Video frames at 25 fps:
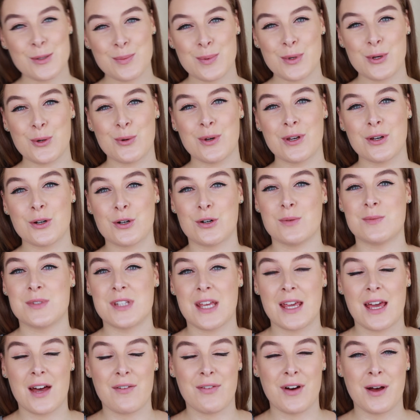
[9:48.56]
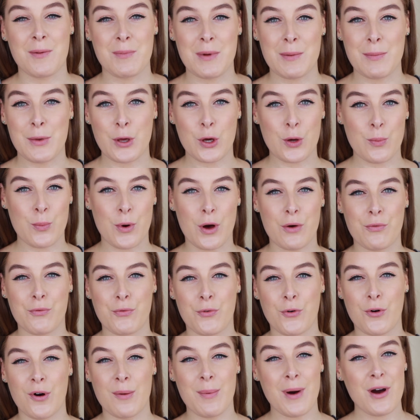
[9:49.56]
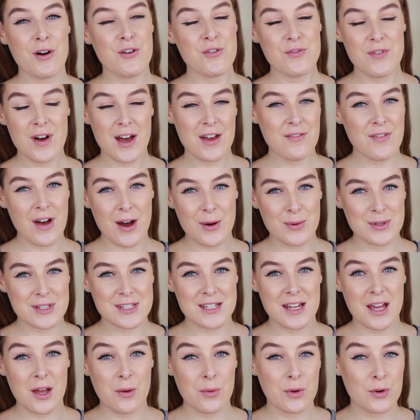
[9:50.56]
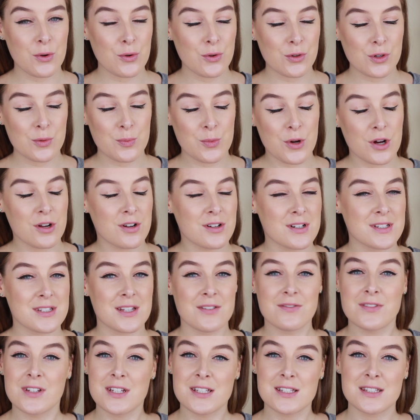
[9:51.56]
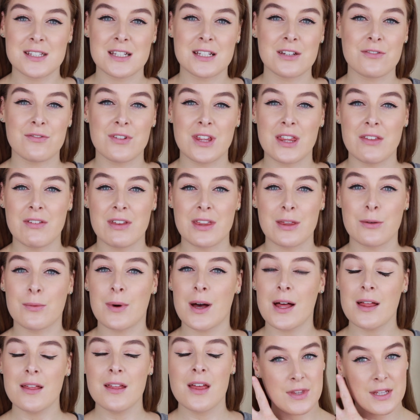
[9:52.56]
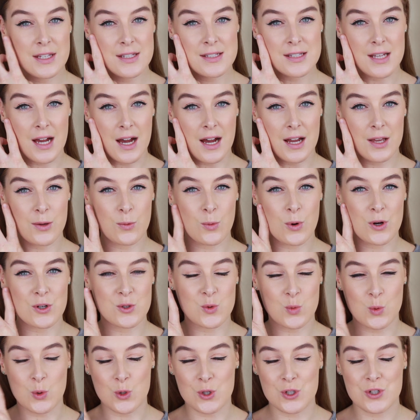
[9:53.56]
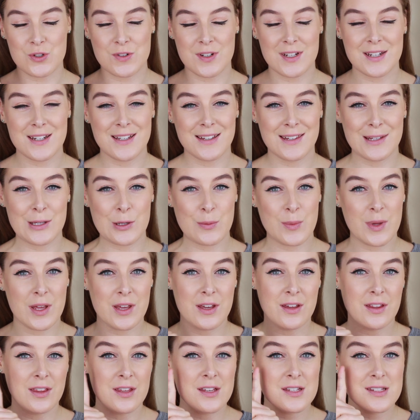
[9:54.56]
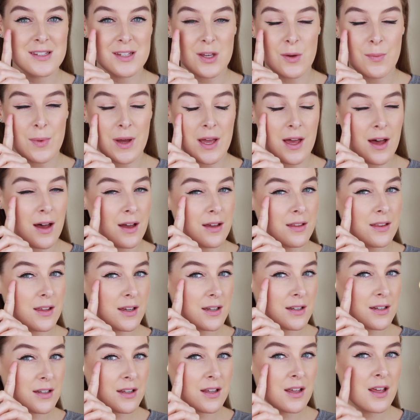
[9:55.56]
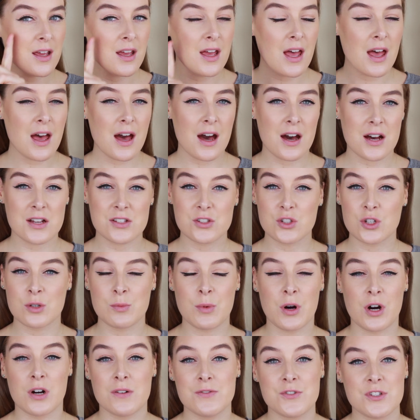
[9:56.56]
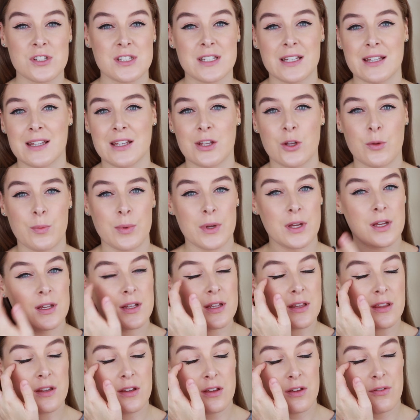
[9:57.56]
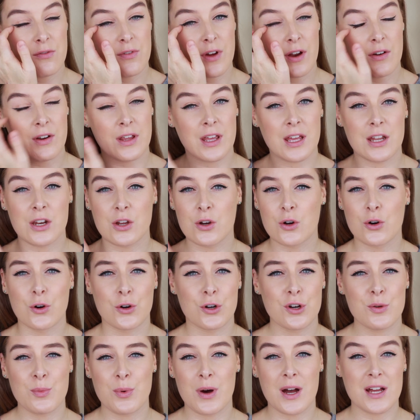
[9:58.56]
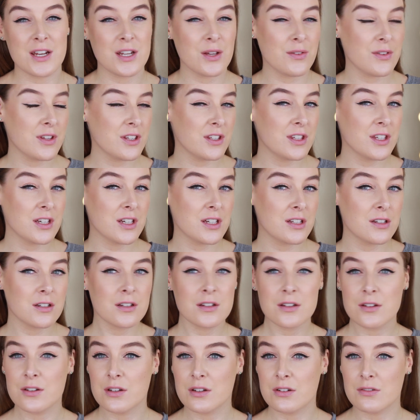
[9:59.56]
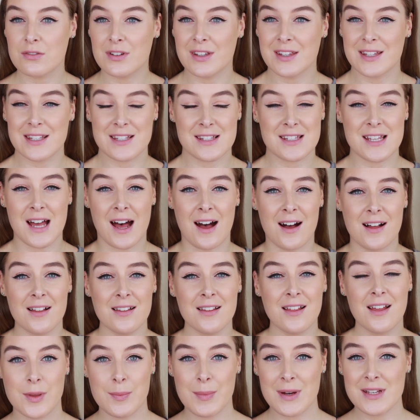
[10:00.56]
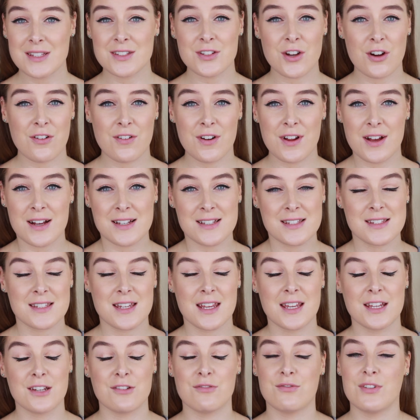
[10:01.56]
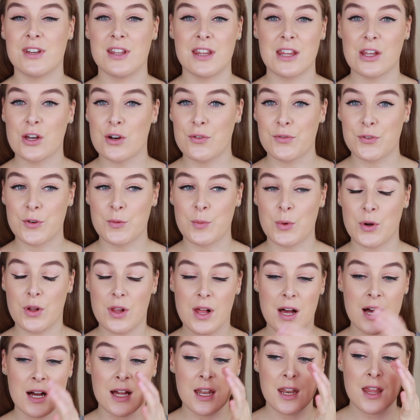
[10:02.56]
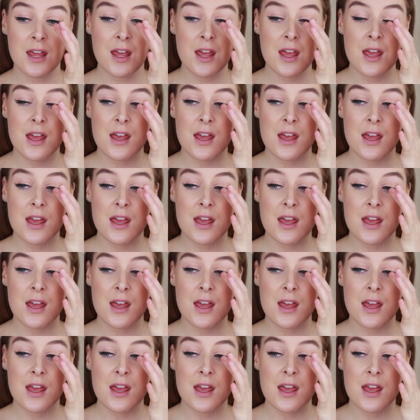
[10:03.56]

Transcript: super quick update, I've had my makeup on for about 5 hours now and all the products have lasted really really well. This eye was watering a little bit earlier so my eyeliner has come off just a little bit in the very inner corner but I don't think you can really tell. The mascara has stayed really comfortable and